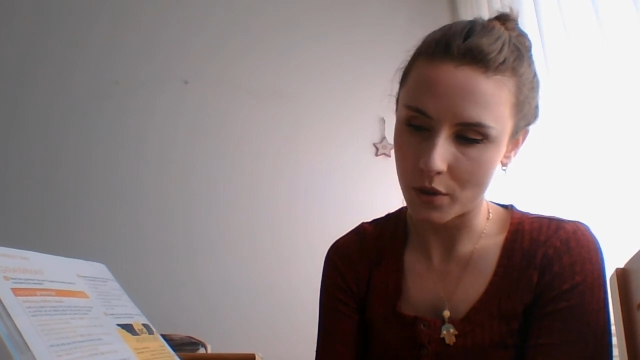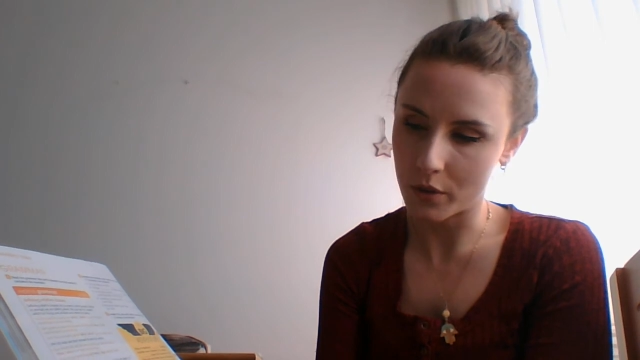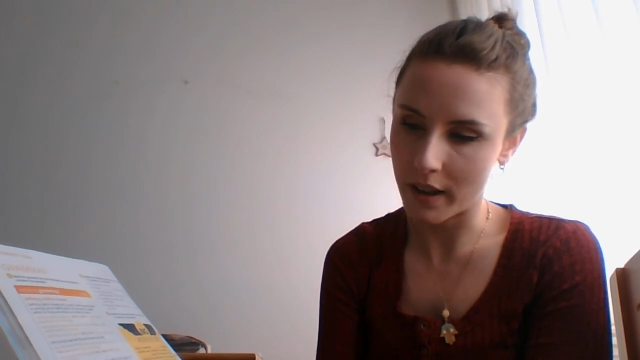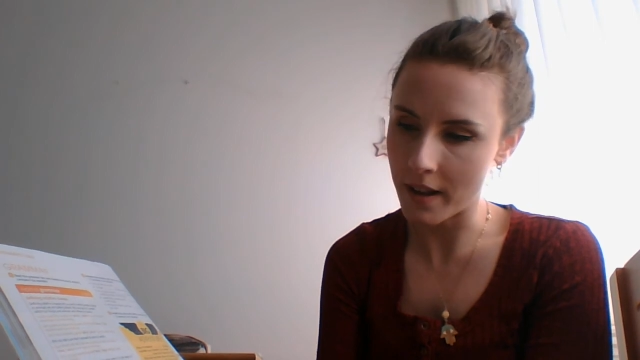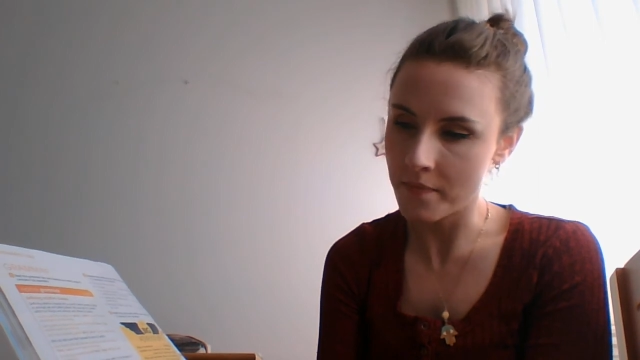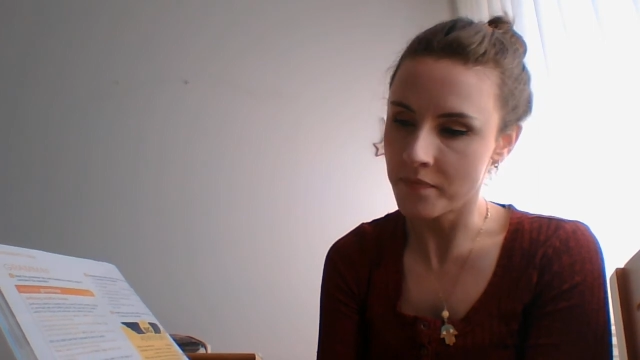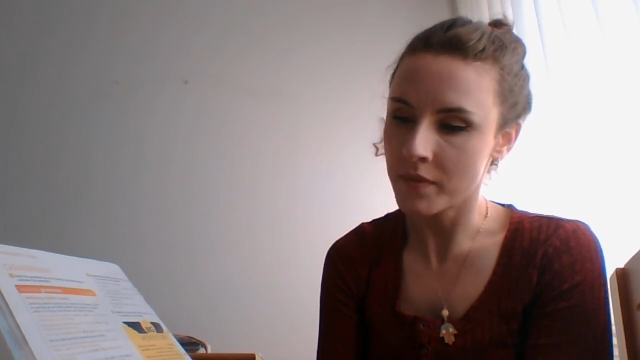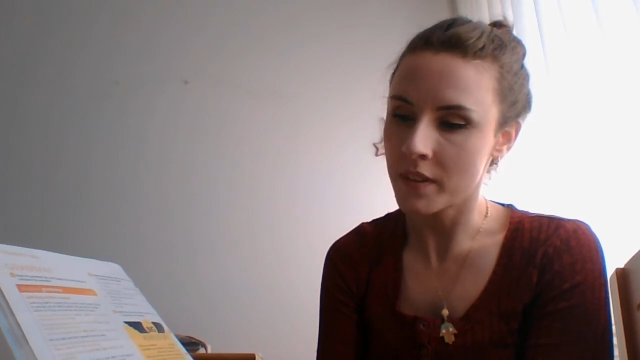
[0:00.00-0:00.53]

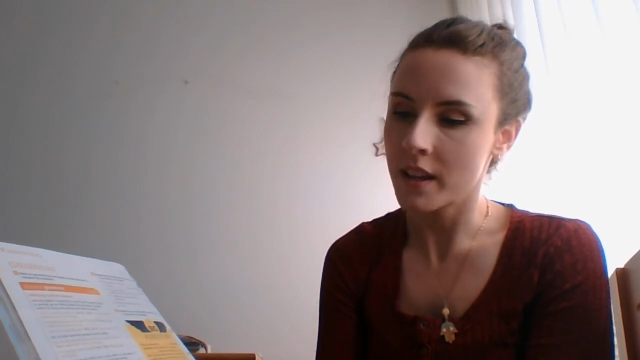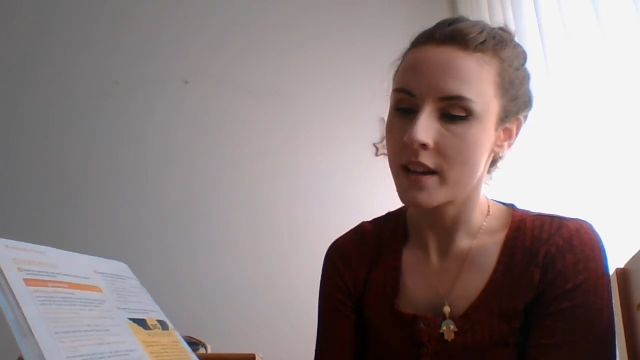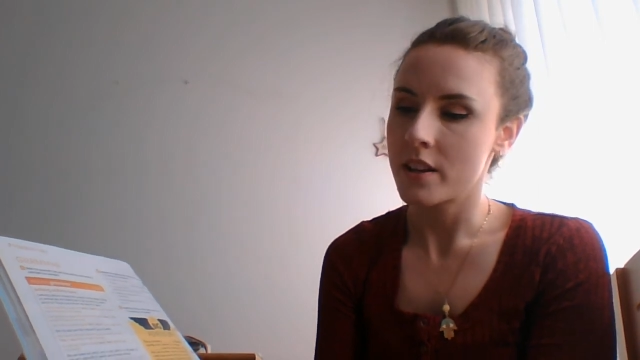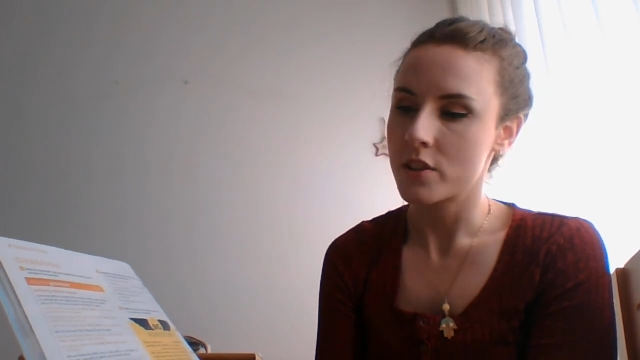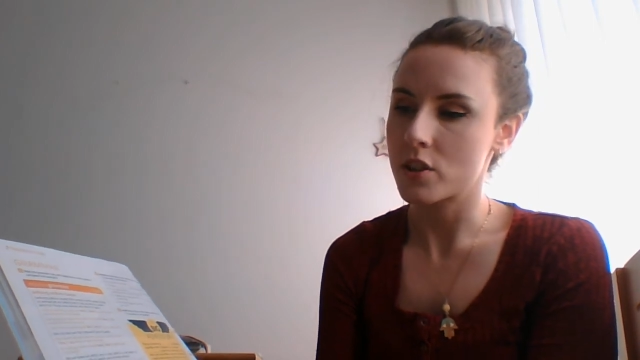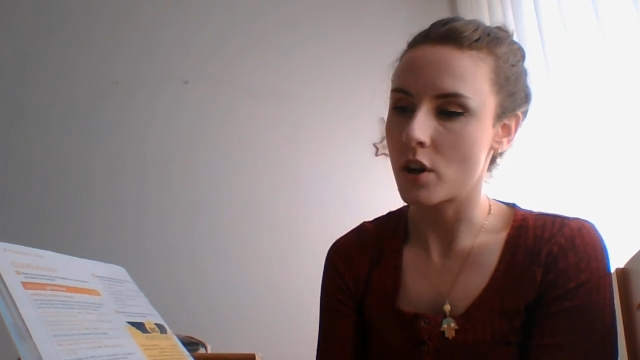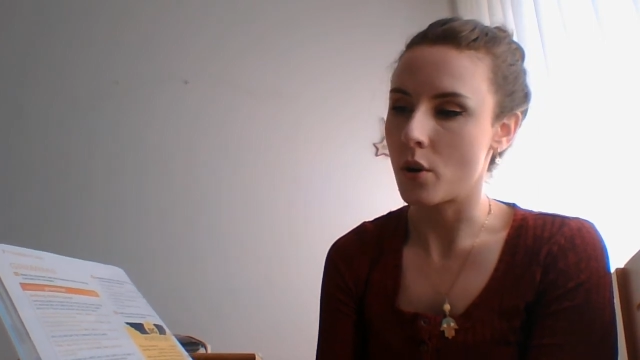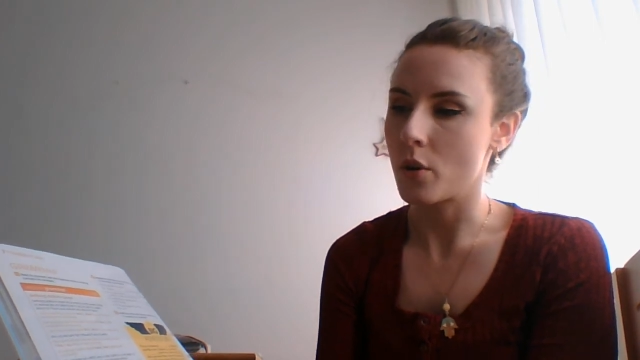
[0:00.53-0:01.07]
okay?
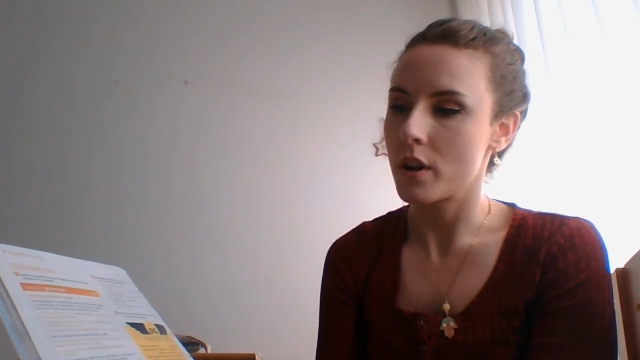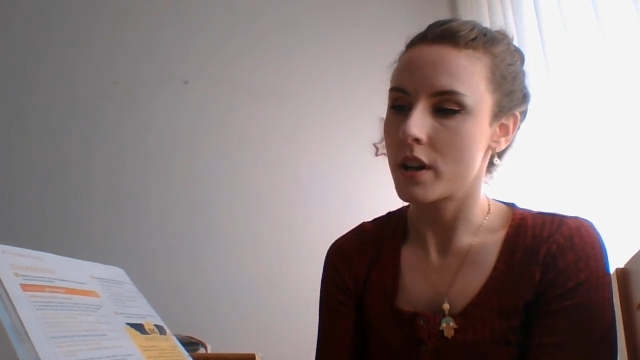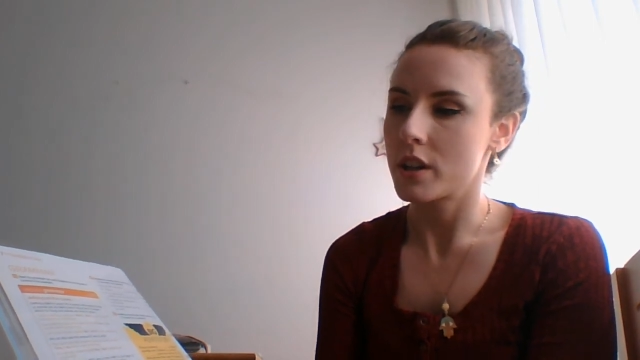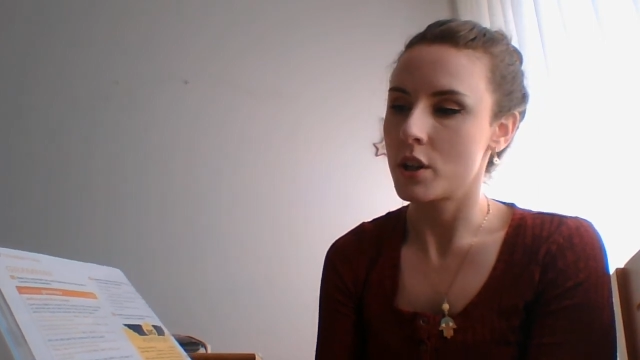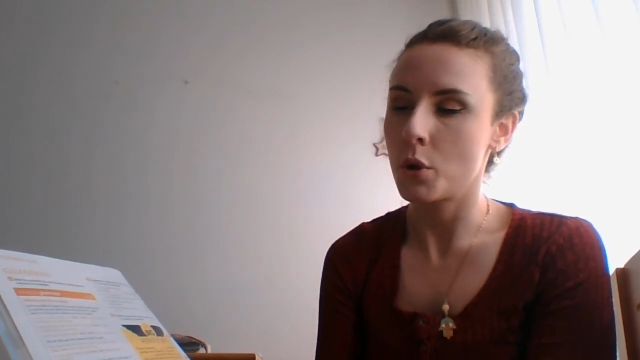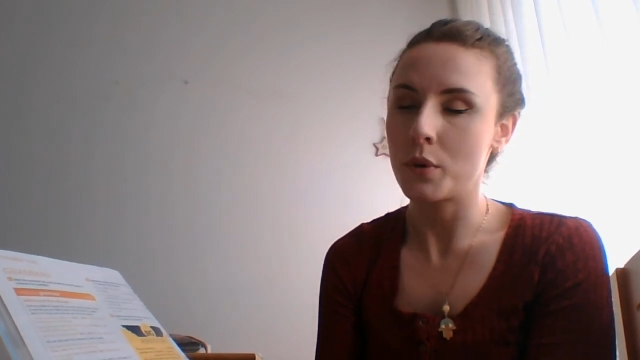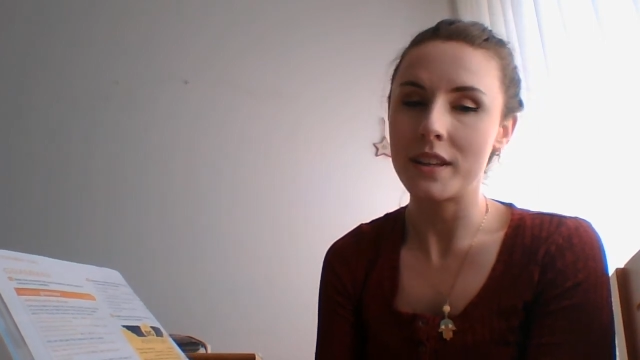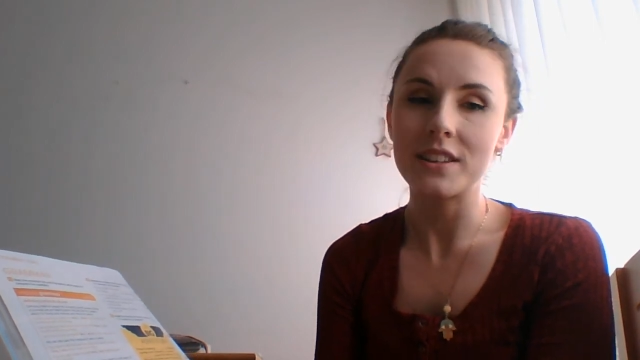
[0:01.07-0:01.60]
So
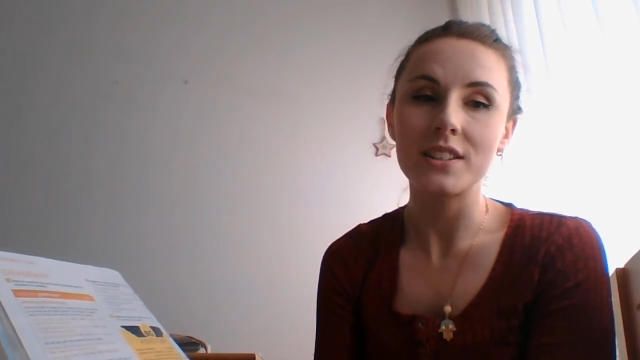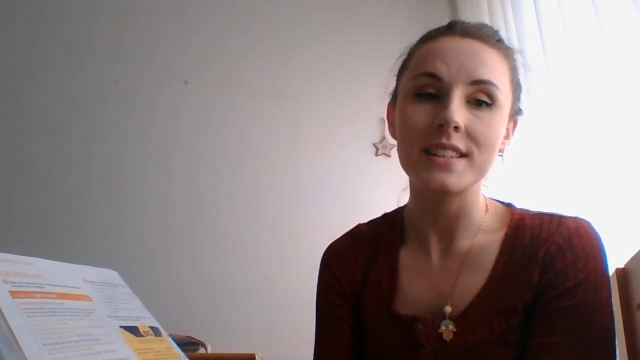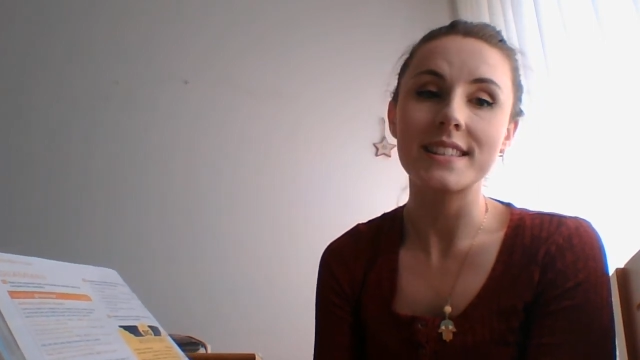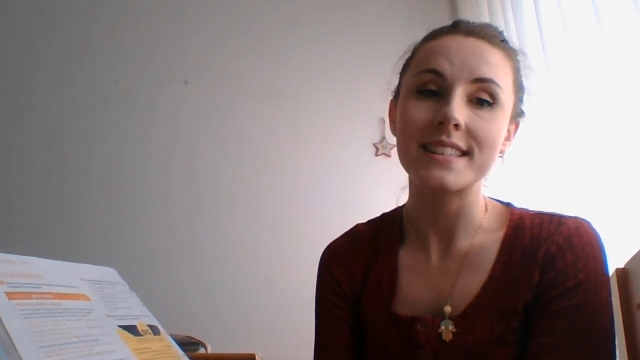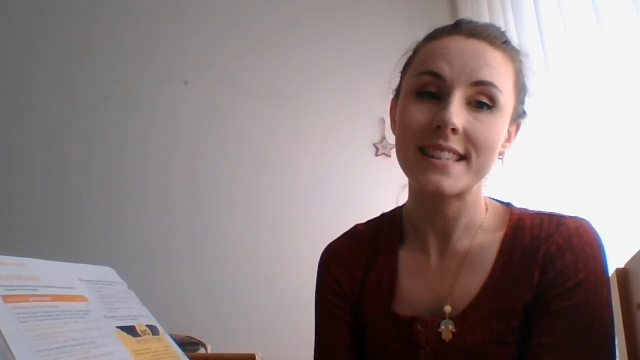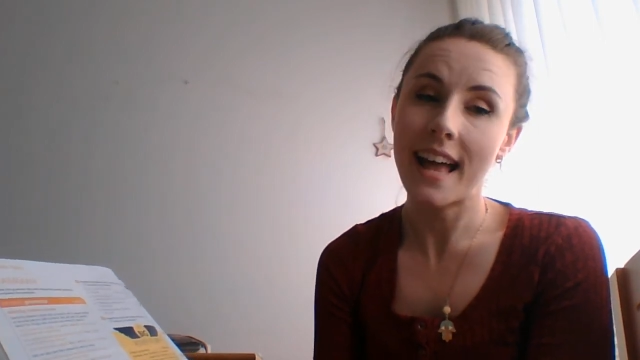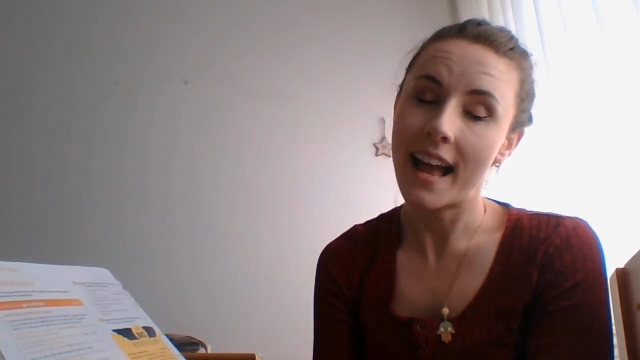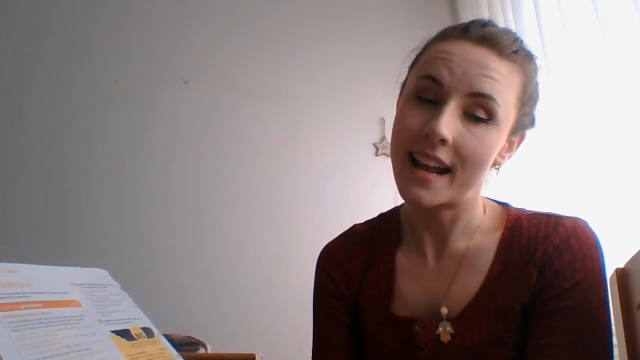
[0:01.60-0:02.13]
you need to
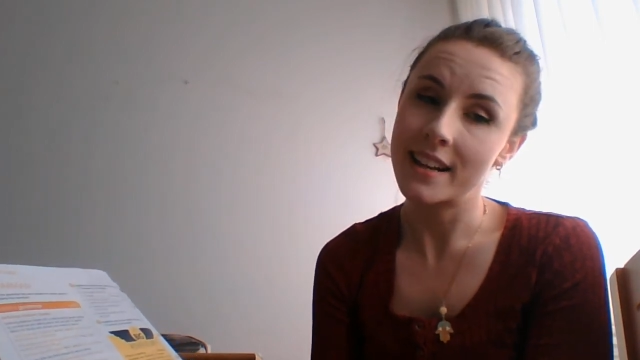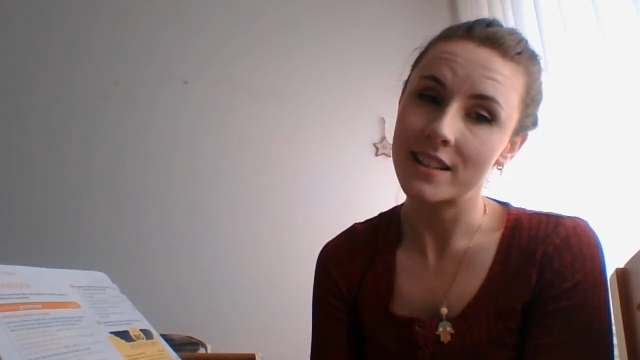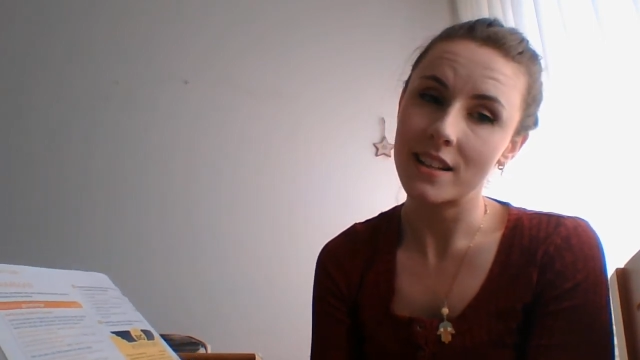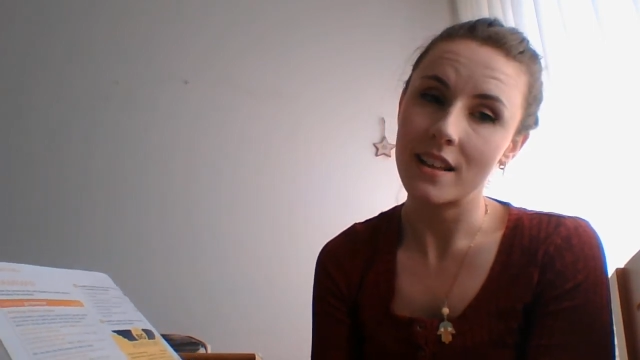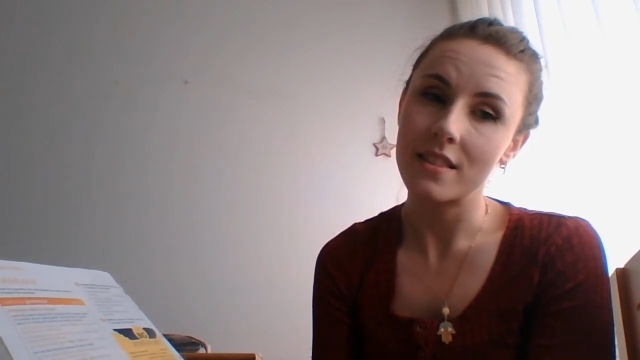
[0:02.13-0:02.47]
send